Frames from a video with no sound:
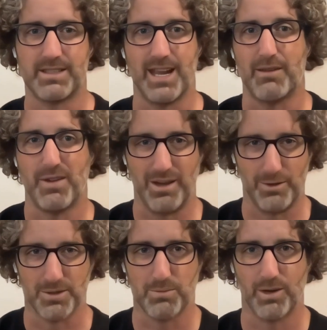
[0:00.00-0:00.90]
tech
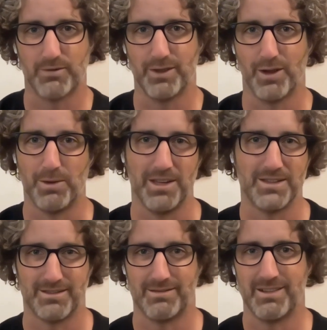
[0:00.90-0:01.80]
vendor's workflow
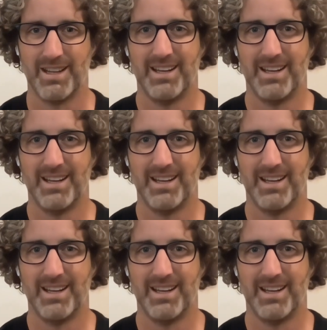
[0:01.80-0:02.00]
is, and